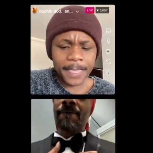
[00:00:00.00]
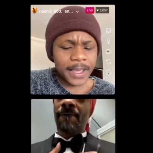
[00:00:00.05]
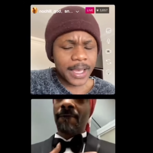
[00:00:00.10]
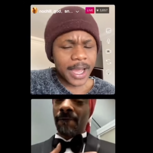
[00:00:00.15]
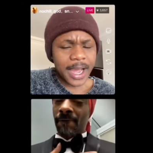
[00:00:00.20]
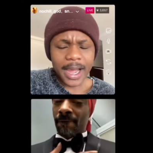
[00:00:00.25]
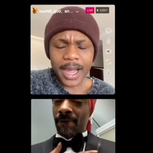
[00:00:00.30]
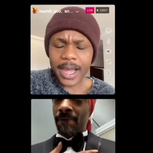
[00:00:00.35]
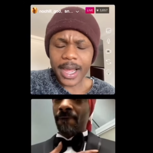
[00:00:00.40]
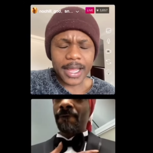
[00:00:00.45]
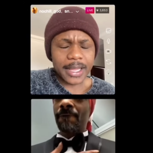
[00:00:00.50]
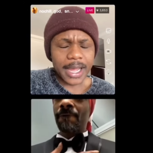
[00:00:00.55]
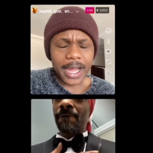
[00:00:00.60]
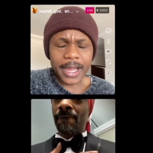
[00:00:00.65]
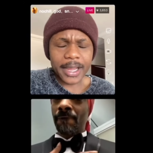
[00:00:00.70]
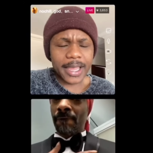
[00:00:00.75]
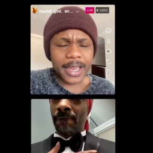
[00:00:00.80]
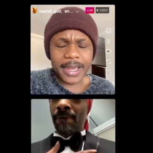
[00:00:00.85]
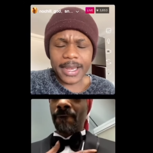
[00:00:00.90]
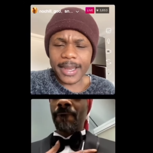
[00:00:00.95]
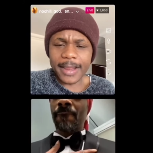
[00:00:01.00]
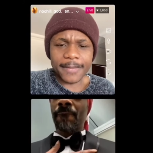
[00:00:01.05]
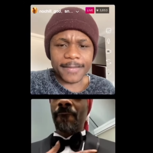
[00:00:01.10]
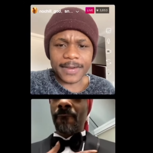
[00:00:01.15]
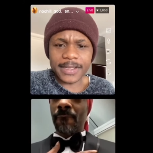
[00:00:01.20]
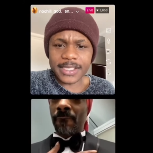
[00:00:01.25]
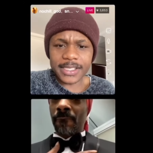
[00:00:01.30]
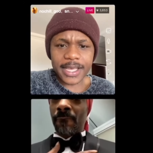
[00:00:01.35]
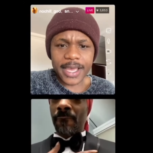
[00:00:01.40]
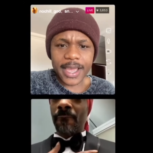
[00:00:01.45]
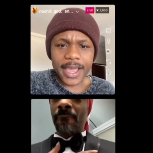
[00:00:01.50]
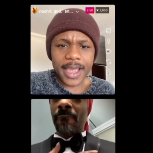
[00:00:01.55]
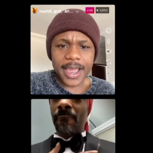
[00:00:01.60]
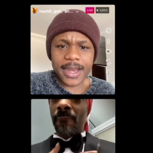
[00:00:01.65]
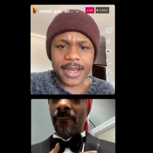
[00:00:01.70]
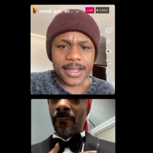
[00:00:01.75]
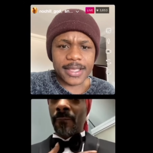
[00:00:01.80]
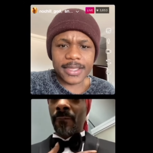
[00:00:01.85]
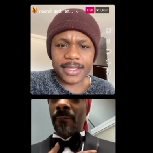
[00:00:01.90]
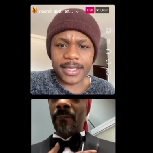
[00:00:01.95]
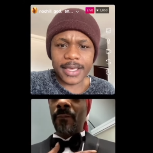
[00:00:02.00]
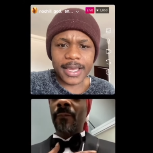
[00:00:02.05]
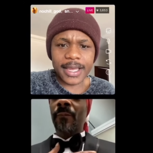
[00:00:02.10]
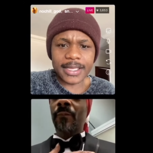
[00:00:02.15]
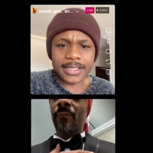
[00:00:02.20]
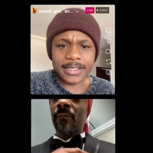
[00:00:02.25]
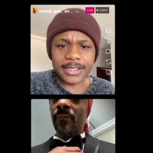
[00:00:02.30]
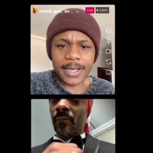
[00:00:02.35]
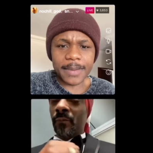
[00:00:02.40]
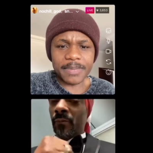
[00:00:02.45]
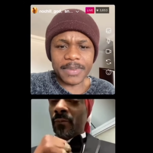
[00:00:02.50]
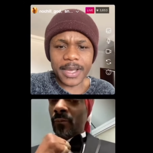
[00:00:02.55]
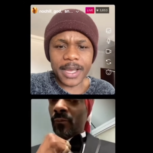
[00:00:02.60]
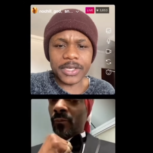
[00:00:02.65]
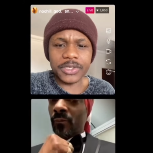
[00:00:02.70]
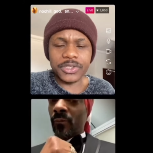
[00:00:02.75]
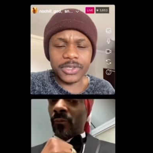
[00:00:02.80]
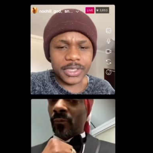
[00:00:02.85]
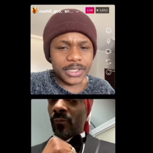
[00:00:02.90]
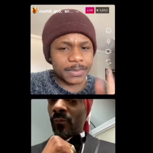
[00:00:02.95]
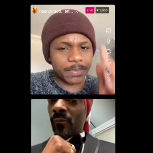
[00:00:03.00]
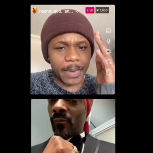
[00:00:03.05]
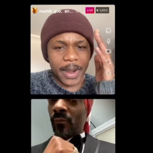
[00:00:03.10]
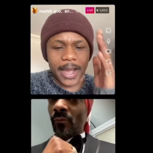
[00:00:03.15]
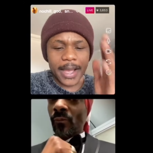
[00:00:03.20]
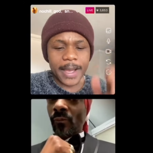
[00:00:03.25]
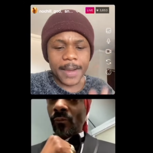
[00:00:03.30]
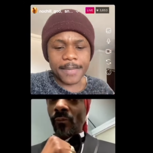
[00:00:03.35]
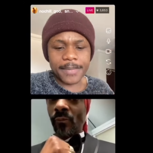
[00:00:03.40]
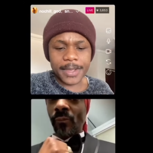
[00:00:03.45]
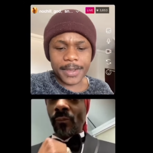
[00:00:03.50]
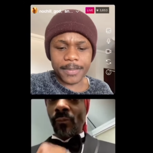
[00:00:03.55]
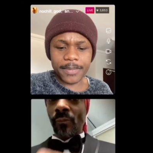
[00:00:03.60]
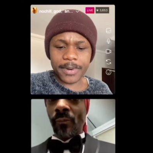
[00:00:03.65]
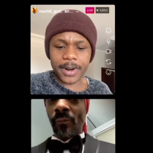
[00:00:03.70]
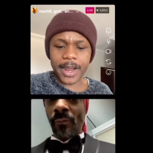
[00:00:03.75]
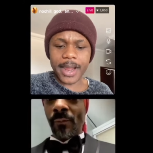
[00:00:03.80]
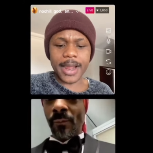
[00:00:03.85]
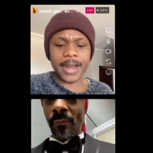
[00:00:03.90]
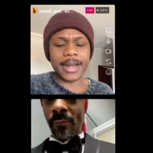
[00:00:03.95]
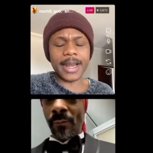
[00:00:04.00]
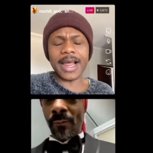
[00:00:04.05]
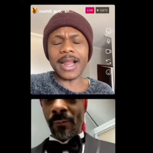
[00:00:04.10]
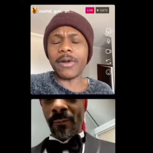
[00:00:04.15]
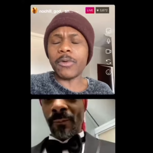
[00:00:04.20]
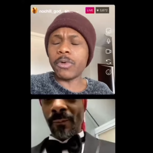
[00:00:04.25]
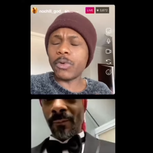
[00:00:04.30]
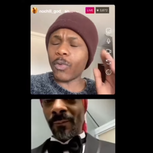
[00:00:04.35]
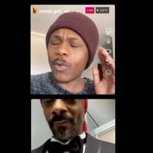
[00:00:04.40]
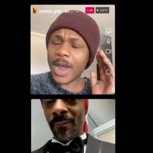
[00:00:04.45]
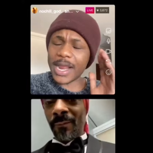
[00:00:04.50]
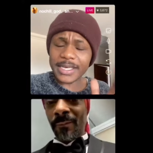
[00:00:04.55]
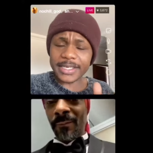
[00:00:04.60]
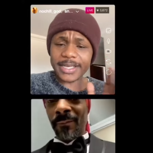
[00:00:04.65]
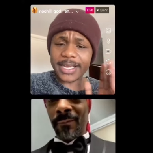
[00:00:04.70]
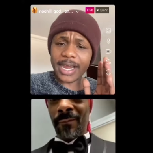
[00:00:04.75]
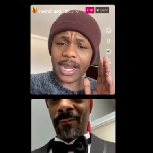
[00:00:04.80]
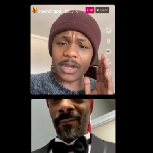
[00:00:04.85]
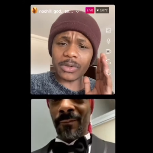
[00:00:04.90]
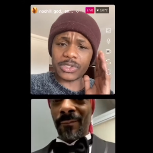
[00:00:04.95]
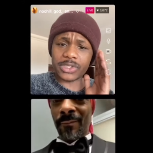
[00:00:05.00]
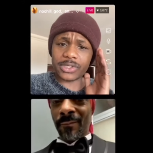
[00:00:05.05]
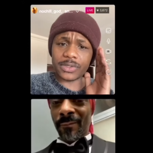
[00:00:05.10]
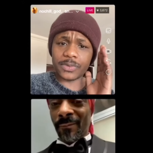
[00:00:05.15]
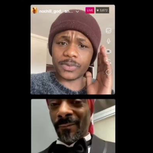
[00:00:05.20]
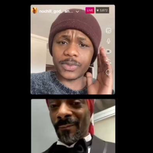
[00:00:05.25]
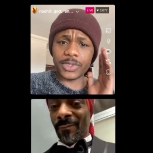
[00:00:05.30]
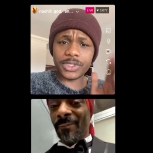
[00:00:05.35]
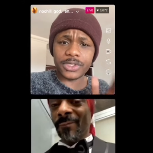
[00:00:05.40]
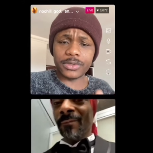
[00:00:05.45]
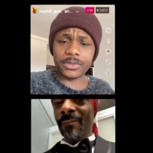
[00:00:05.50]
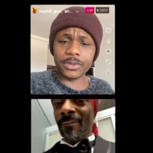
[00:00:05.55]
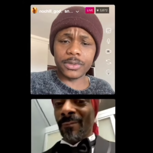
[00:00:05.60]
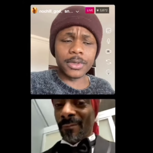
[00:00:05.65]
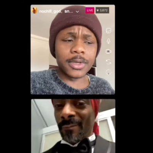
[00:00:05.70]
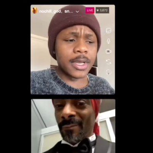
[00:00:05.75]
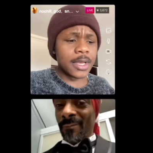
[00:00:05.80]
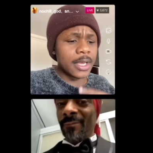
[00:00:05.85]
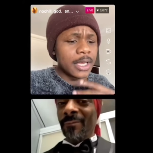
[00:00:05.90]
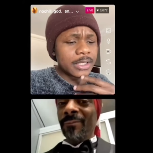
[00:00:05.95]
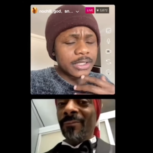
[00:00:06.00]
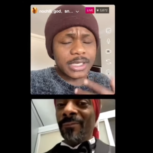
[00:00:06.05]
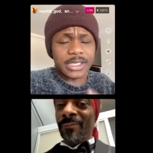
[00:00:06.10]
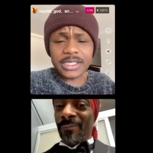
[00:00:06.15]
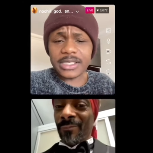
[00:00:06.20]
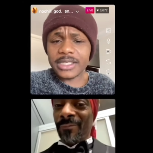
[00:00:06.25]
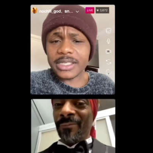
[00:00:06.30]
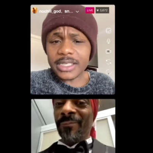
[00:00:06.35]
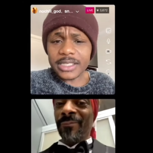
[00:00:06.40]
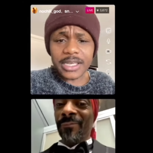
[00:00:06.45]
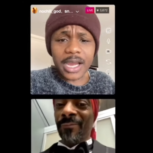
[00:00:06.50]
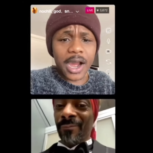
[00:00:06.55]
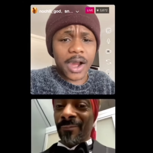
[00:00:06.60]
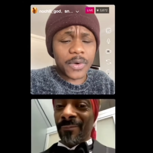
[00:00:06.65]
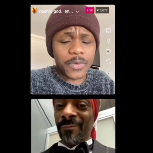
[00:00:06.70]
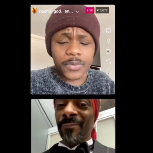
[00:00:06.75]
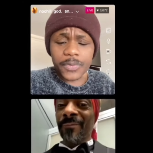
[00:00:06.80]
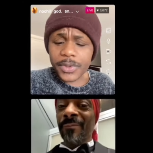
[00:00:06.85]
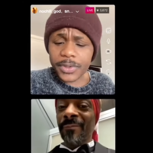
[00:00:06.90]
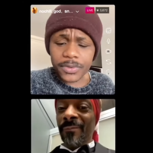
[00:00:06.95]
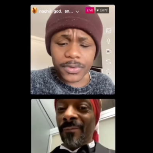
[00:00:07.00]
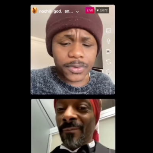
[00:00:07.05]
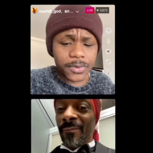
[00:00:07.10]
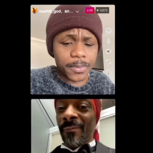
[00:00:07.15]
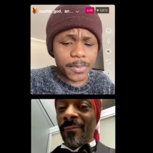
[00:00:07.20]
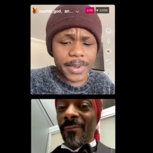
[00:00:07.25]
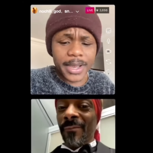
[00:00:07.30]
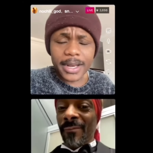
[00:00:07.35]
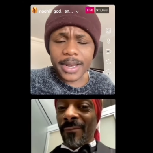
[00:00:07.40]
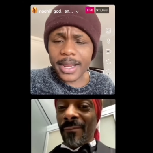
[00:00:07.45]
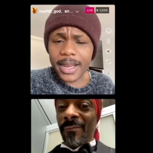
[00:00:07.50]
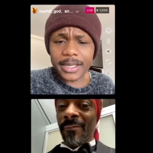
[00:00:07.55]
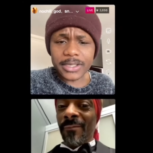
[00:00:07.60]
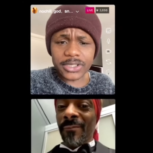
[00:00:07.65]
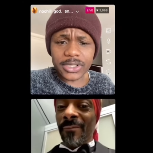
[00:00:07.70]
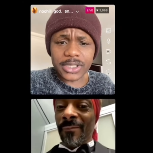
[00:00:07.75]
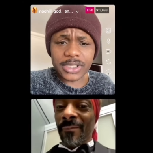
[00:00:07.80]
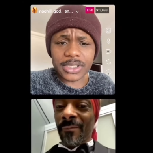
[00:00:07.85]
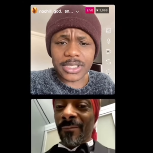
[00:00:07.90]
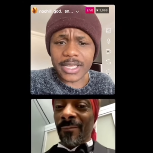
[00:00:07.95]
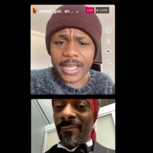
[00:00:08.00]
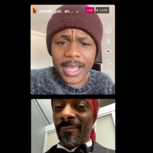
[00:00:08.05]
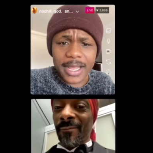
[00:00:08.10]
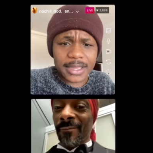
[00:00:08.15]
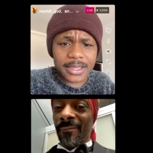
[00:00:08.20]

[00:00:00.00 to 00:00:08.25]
I can never say anything except that you inspire me, bro. And one day I just wish to just sit down with you, man, and just learn